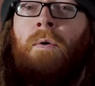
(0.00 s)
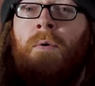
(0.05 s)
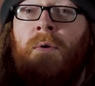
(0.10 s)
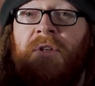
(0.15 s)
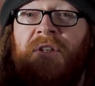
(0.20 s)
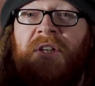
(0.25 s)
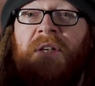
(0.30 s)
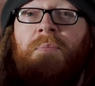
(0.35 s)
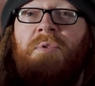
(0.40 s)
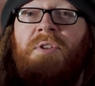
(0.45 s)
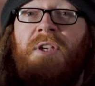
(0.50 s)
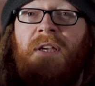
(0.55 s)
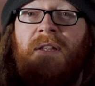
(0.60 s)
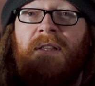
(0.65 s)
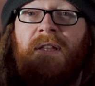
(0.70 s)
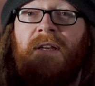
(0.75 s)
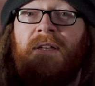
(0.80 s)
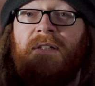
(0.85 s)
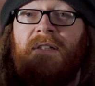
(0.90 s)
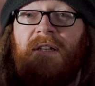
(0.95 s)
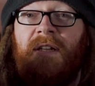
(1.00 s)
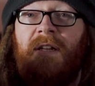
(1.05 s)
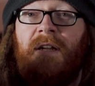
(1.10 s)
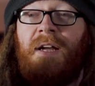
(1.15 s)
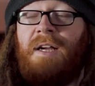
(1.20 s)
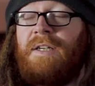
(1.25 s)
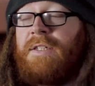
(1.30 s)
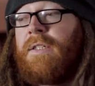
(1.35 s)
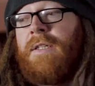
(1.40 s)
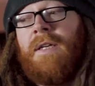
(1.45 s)
Or a cheap shitty DSLR,
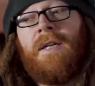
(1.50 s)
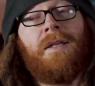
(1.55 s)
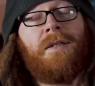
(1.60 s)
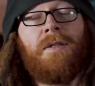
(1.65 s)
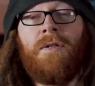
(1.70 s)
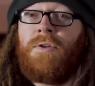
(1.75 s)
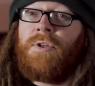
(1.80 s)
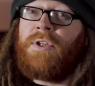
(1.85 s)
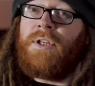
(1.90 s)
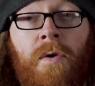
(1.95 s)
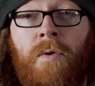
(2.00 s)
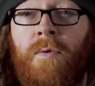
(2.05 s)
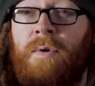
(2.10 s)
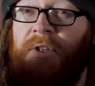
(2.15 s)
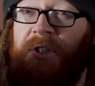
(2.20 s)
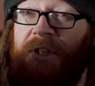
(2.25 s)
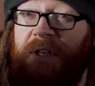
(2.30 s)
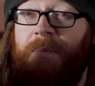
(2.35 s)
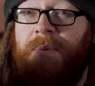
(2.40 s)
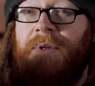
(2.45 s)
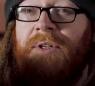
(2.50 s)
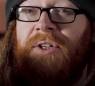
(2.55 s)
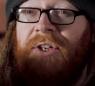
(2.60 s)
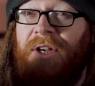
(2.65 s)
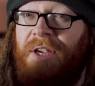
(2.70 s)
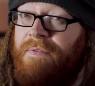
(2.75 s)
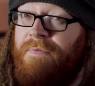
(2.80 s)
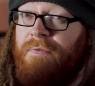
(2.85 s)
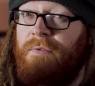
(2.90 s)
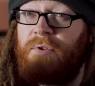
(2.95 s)
actually that's not shit. Or a cheap and
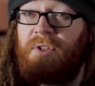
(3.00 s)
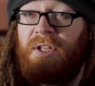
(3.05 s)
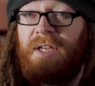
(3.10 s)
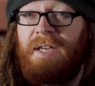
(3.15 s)
cheerful